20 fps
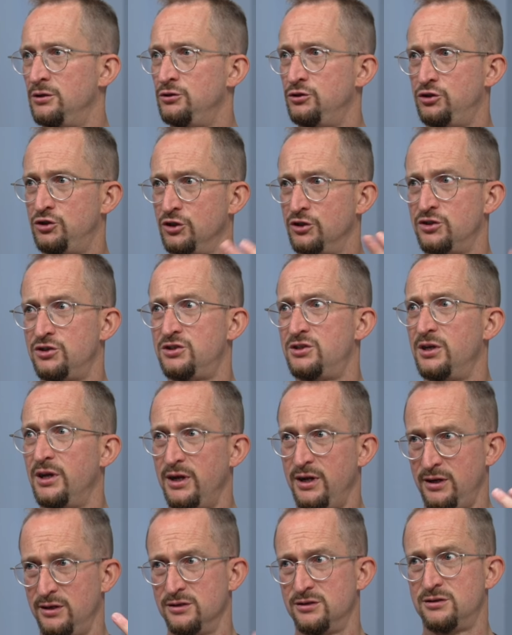just
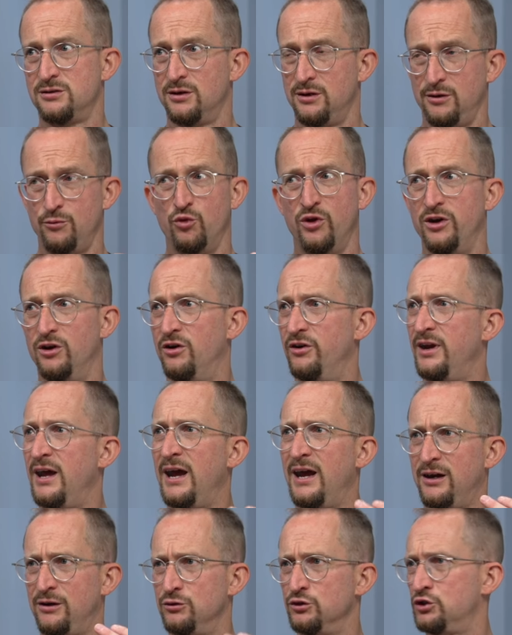seeing, as time went on,
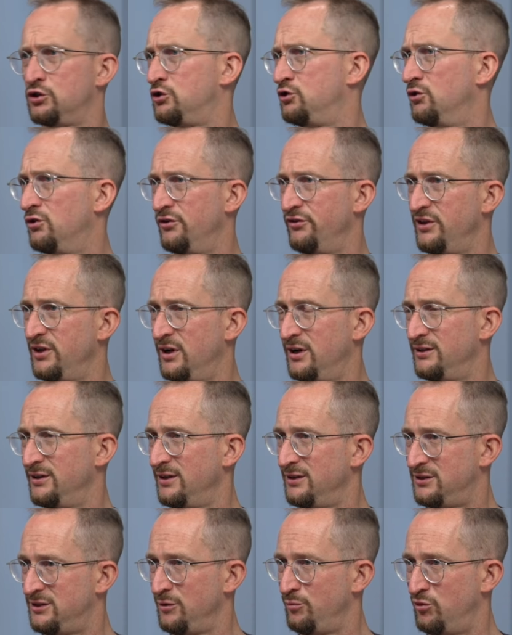how strong the
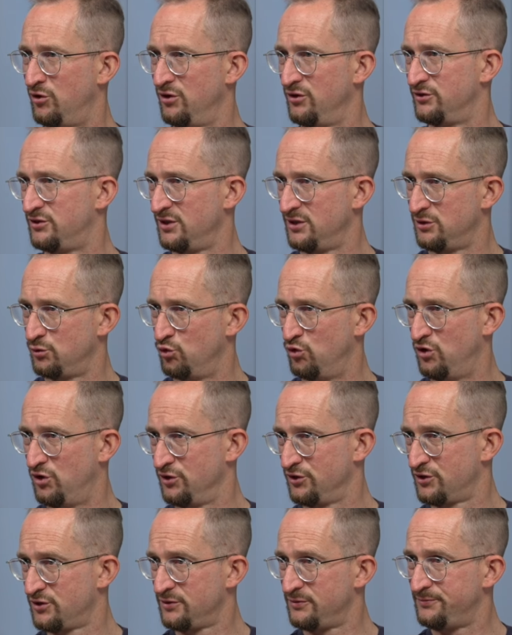identity politics
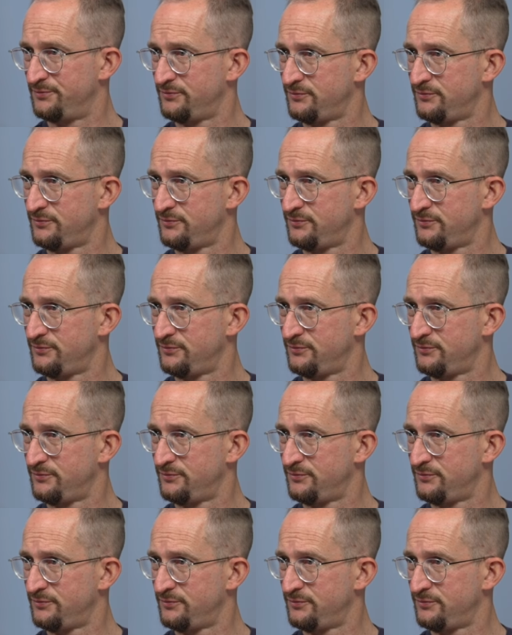was,